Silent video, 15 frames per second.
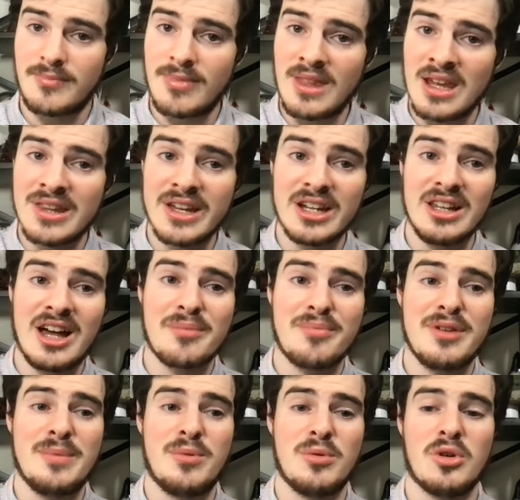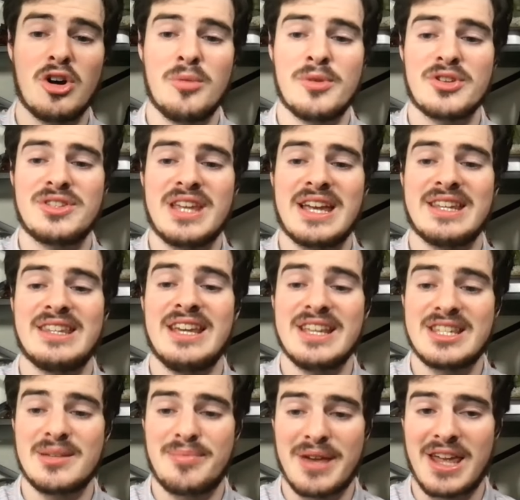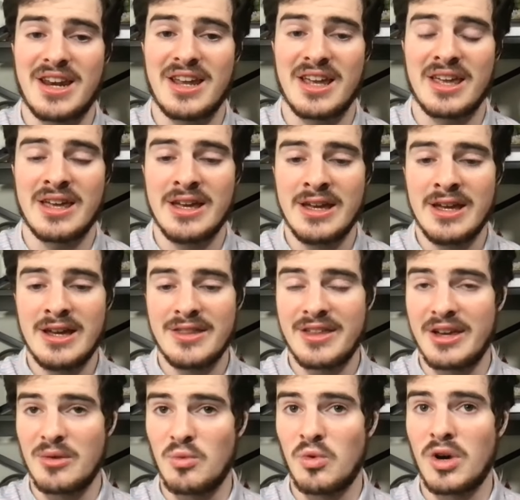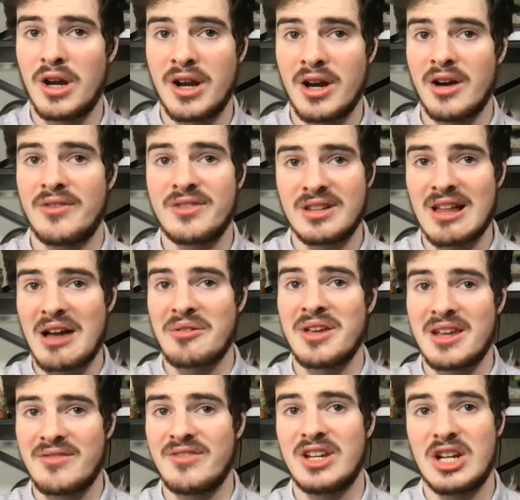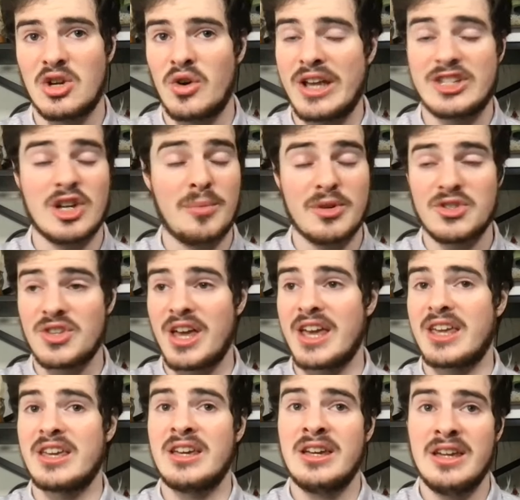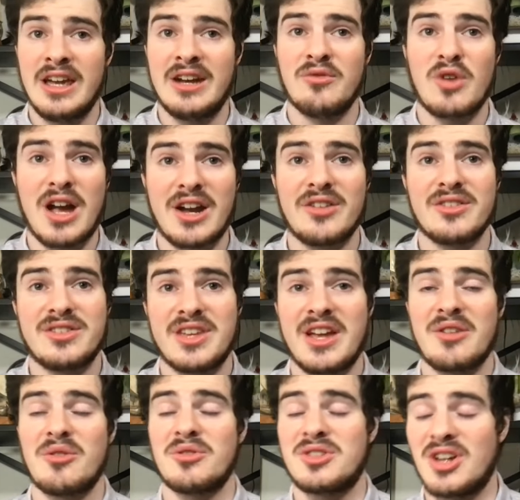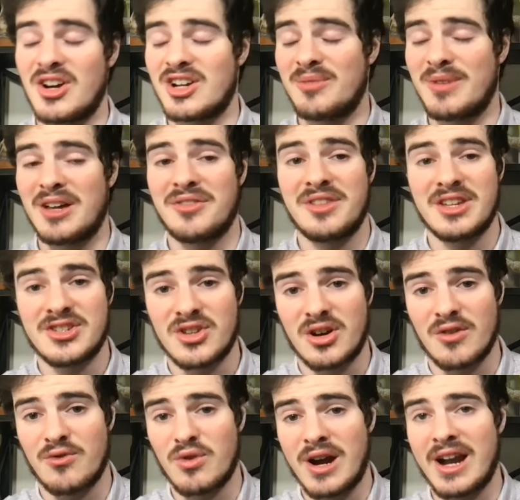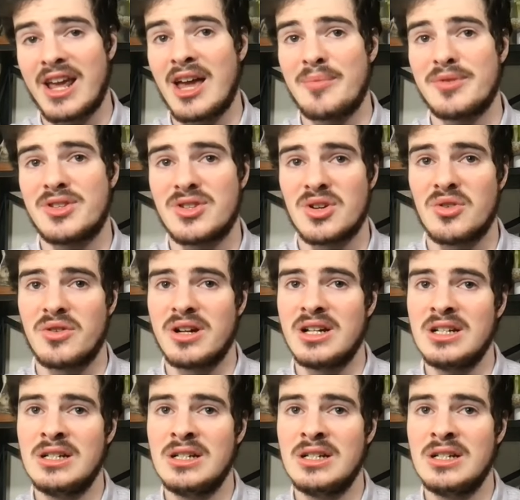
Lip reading: I think a lot of people were almost anticipating that one of Clowney and Van Noy. It's almost like, and Rocco DeSangro talked about this on our Friday episode,